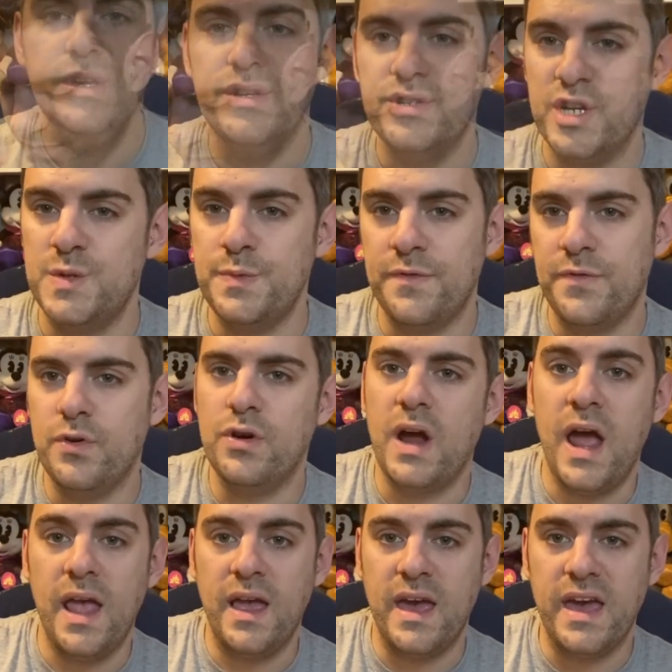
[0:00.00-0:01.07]
Just before
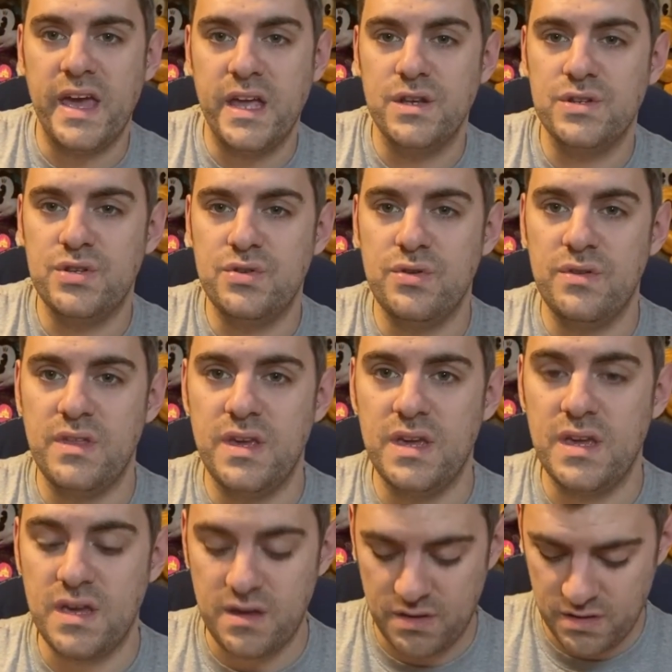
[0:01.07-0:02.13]
I get into
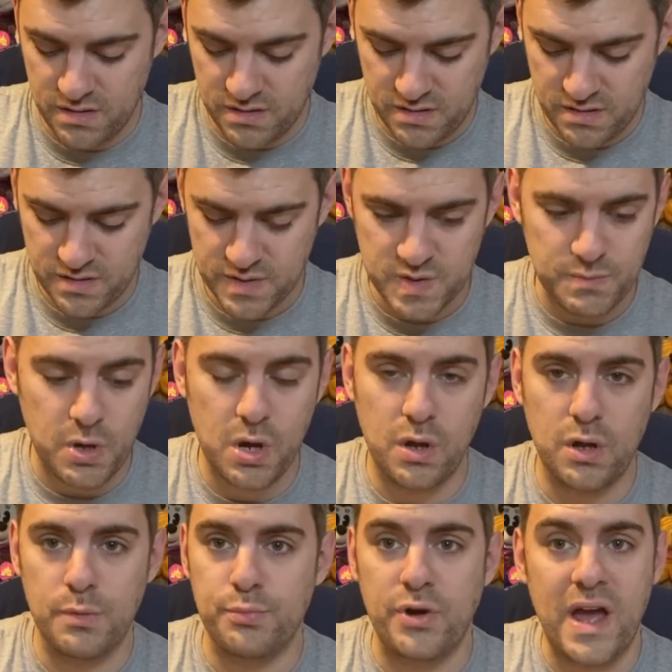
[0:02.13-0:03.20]
the
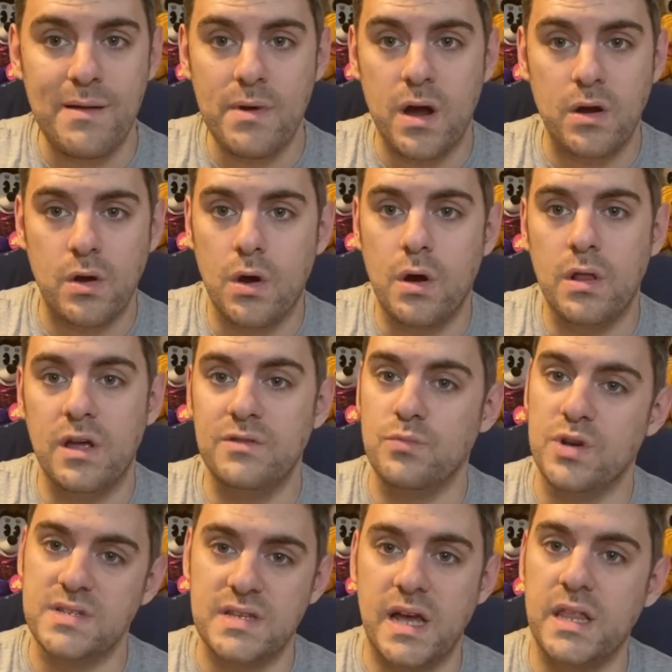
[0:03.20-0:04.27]
small Primark haul and
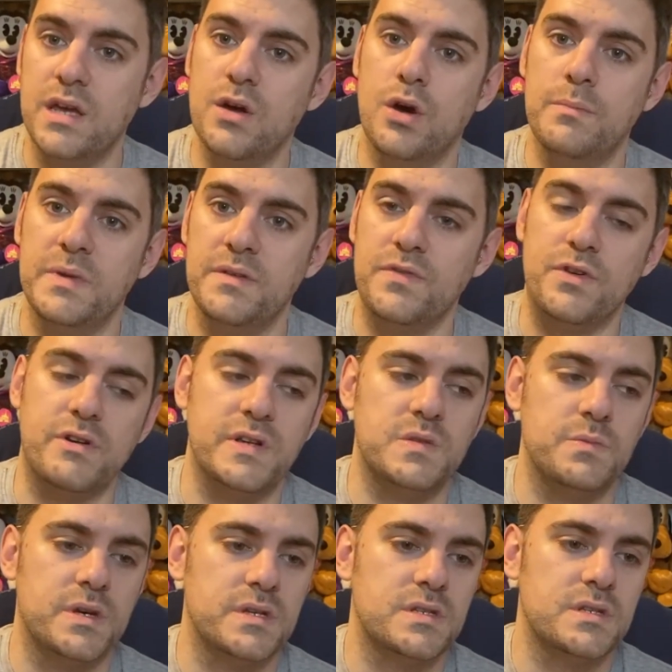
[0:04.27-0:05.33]
what Sally got me for
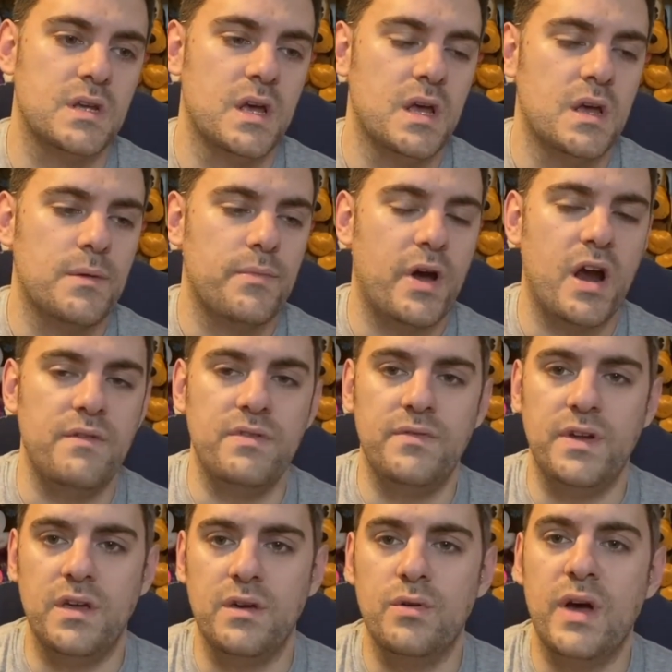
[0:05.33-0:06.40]
Christmas part of the
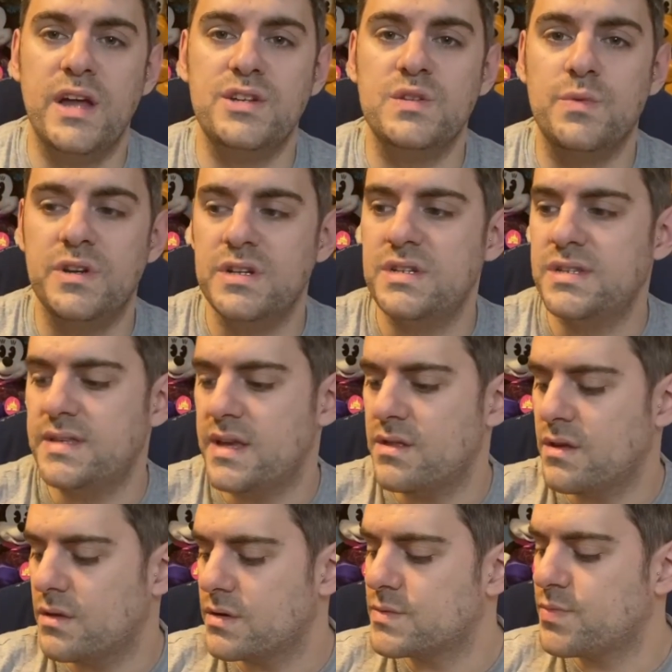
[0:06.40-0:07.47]
video, I just wanted to say
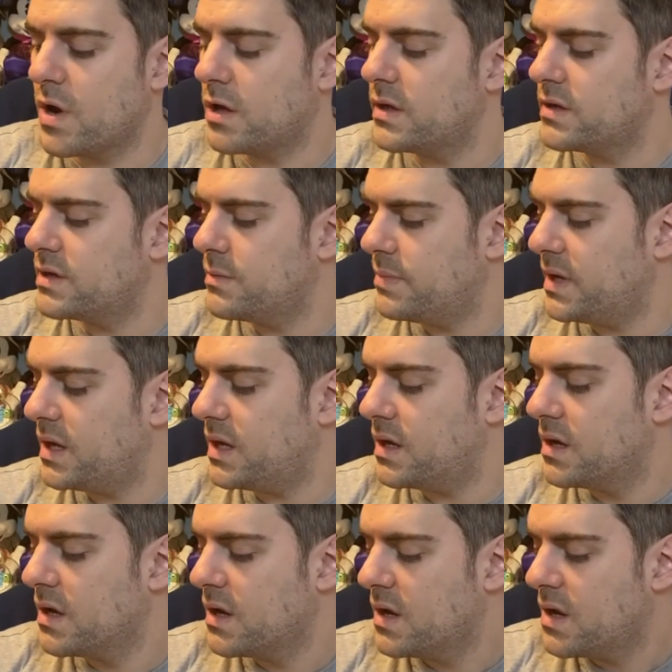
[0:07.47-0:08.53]
that there's probably going to be
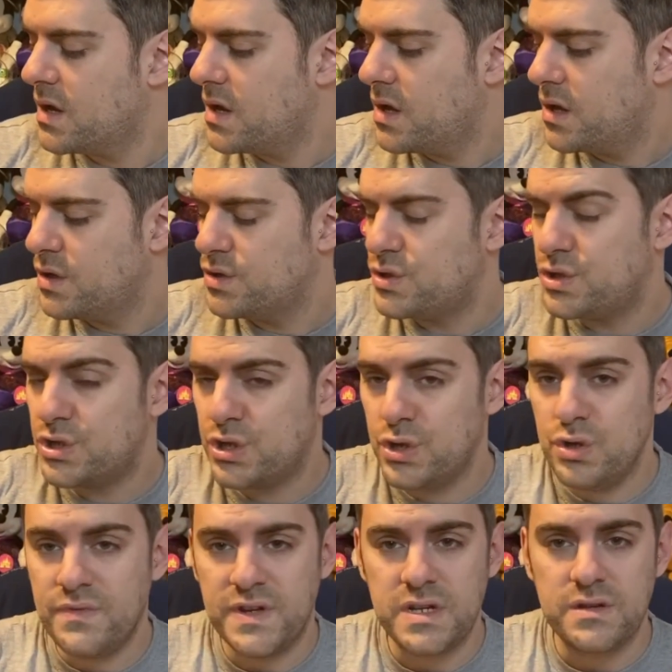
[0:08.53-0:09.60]

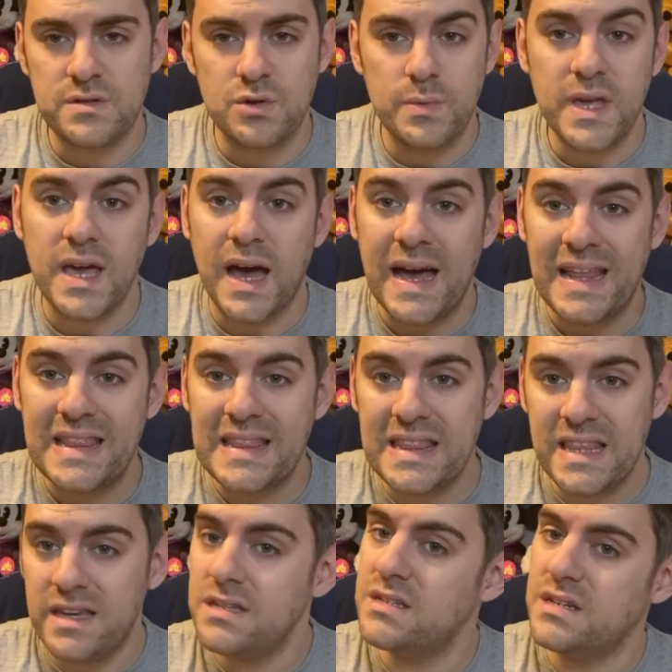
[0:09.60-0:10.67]
two videos a week at
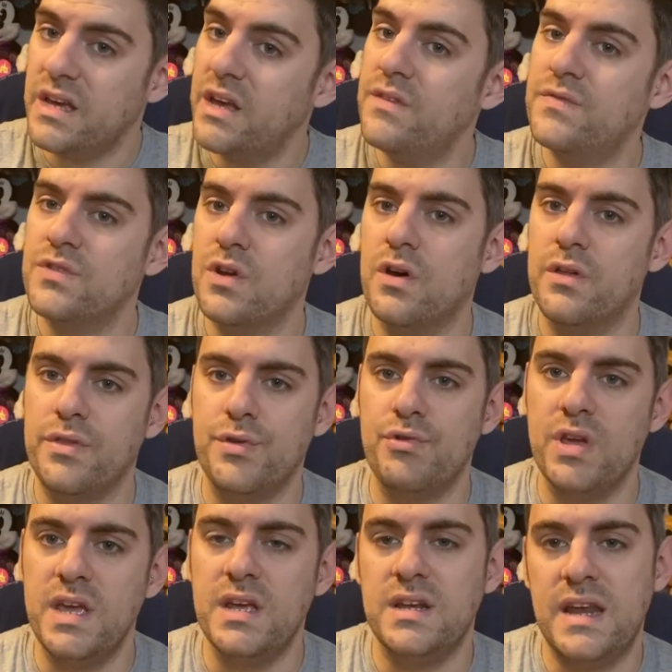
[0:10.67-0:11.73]
least, if not
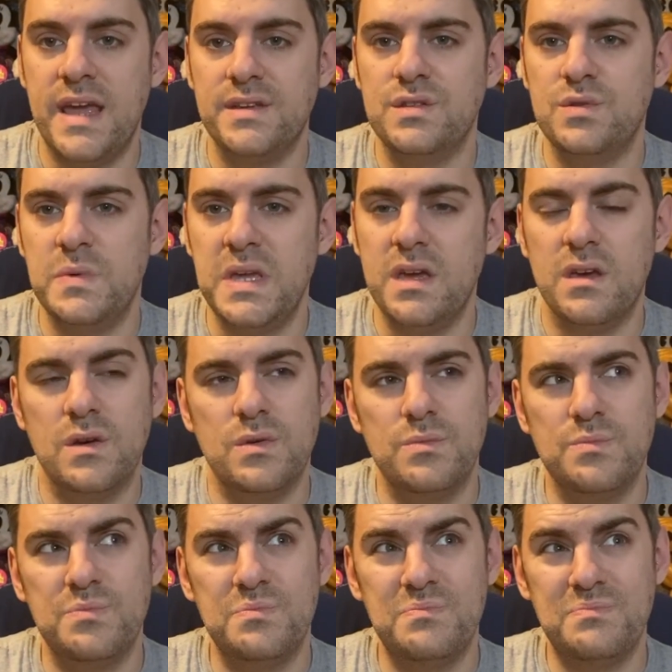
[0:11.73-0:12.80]
three. Next week
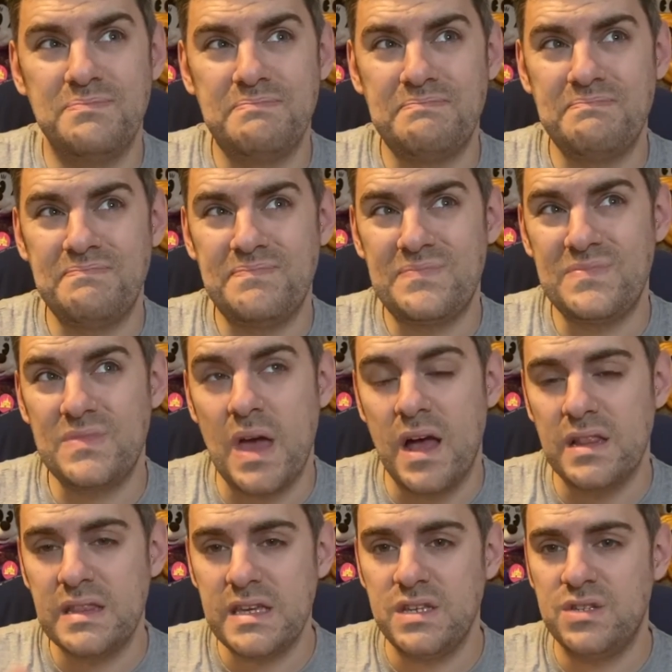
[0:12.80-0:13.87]

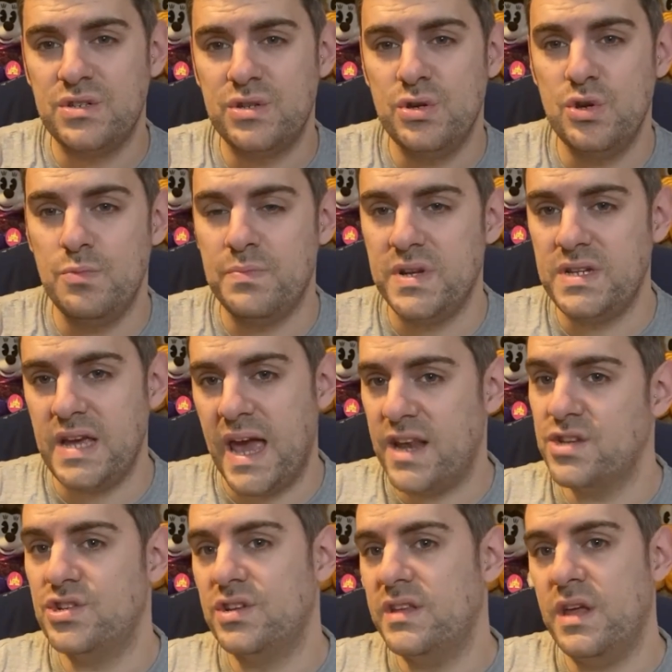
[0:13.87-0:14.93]
at least two,
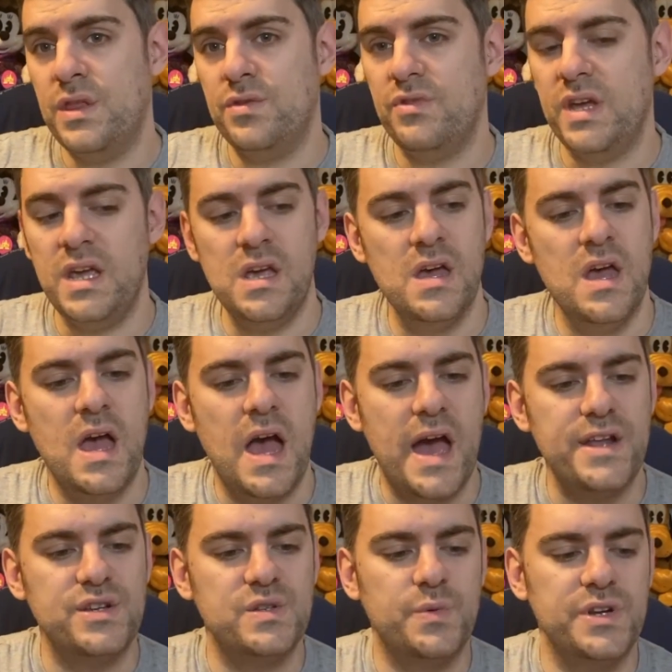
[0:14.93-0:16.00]
potentially three. I
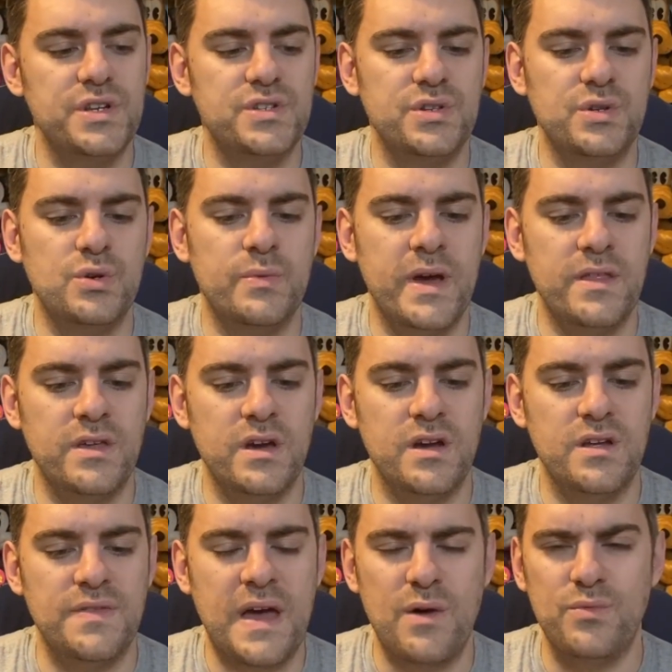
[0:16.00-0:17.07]
just wanted to know whether
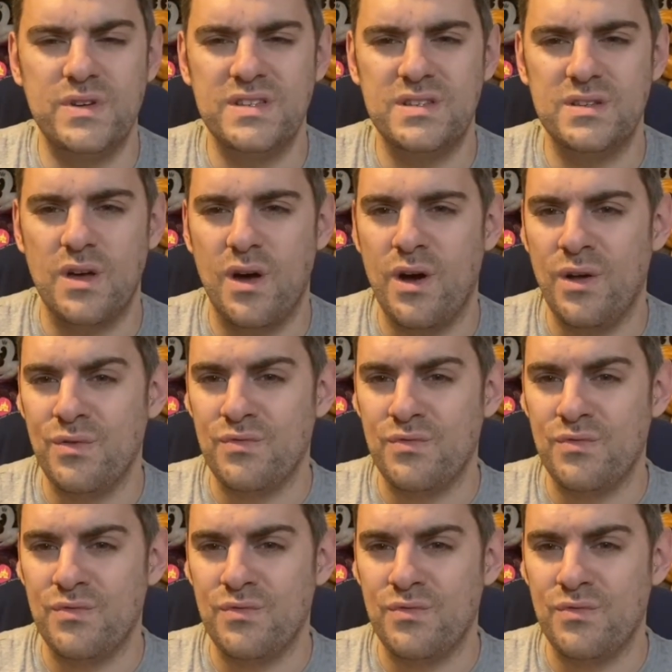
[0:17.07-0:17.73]
that was all